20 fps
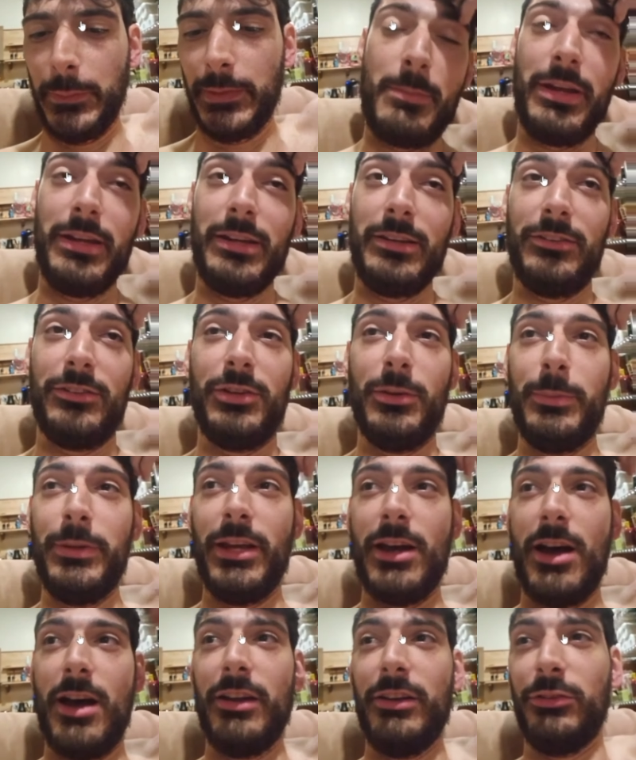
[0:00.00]
I mean, to be
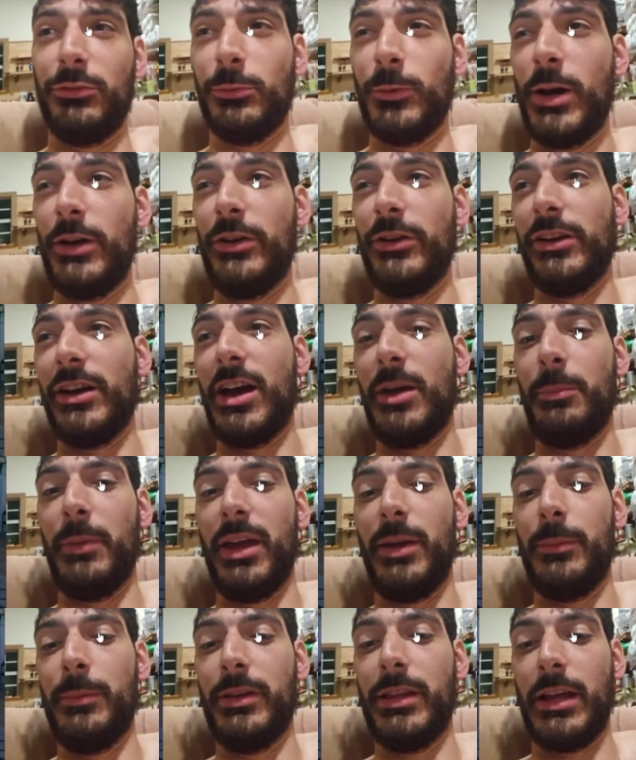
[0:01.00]
honest, Sweater God
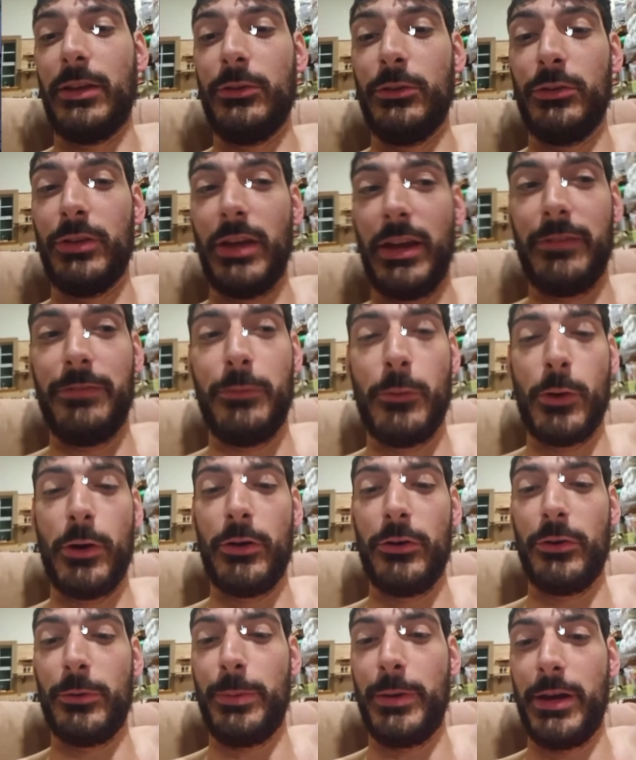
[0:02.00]
maybe that dude's like
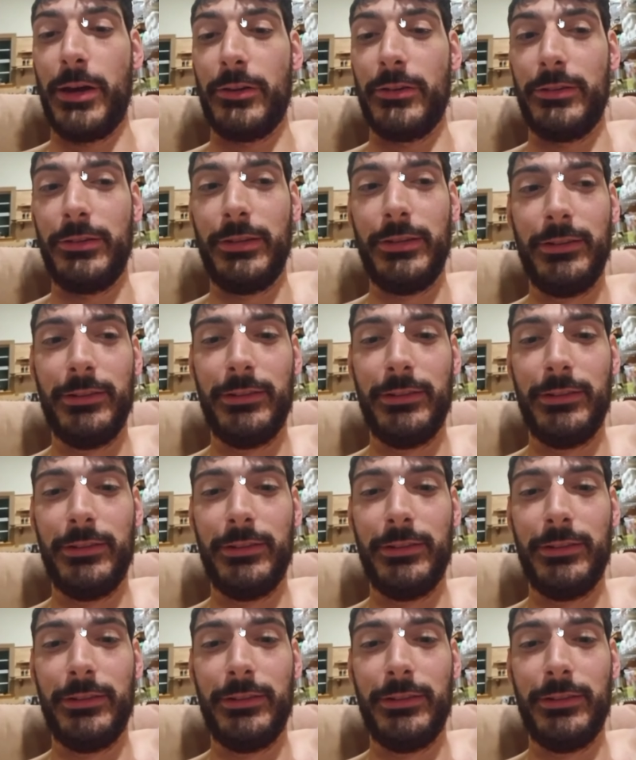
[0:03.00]
400 pounds.